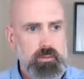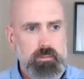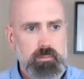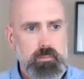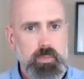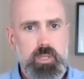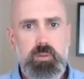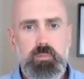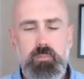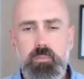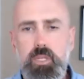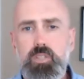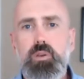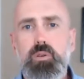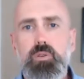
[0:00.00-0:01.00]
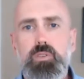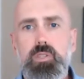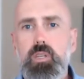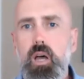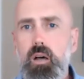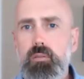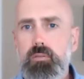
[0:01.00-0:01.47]
misuse
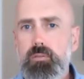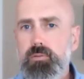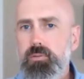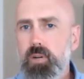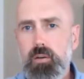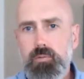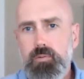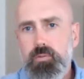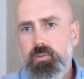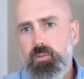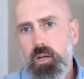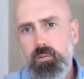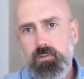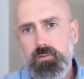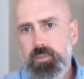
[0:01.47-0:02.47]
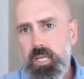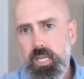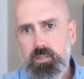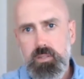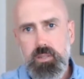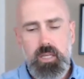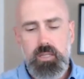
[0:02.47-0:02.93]
of
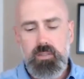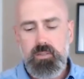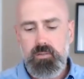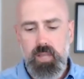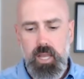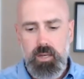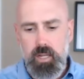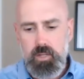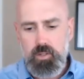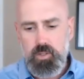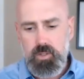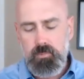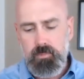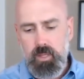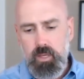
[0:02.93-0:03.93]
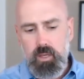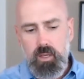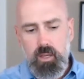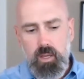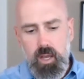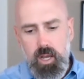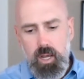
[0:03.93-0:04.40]
feeds, things of that nature?
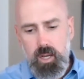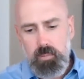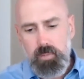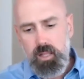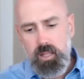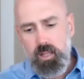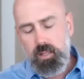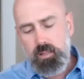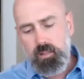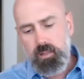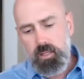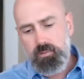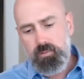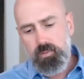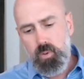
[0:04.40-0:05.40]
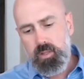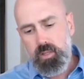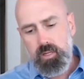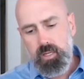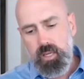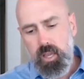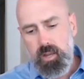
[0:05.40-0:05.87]
And then the fourth
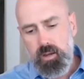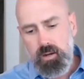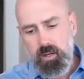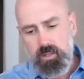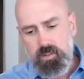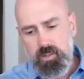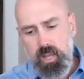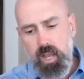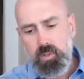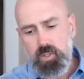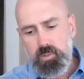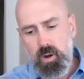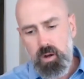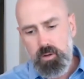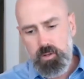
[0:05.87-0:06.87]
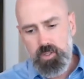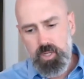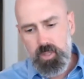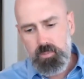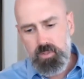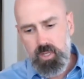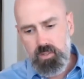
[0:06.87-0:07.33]
indicator, establish
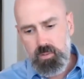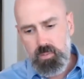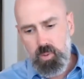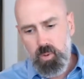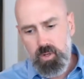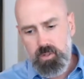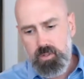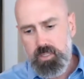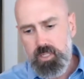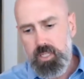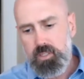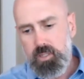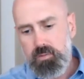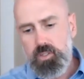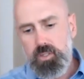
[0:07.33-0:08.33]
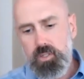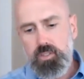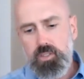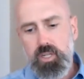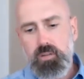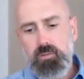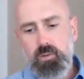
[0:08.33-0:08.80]
partnerships that support strategic vision,
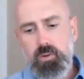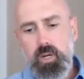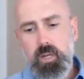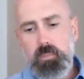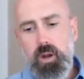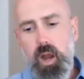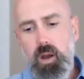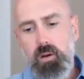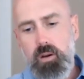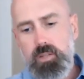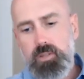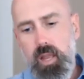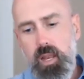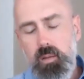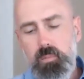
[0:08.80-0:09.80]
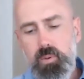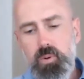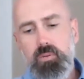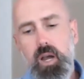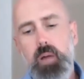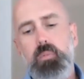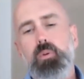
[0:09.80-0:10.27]
achieve learning priorities, and
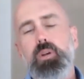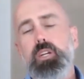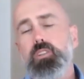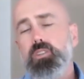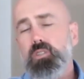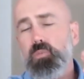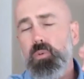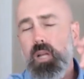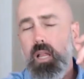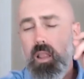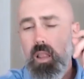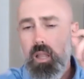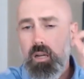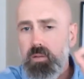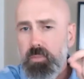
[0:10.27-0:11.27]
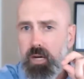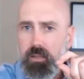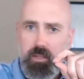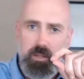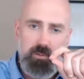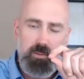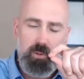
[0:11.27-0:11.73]
improve operations. What I love about
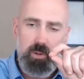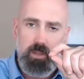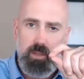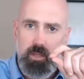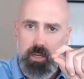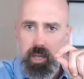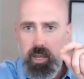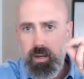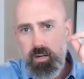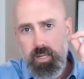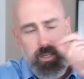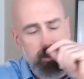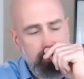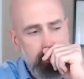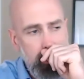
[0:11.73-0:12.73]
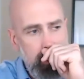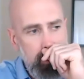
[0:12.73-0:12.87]
this fourth indicator is,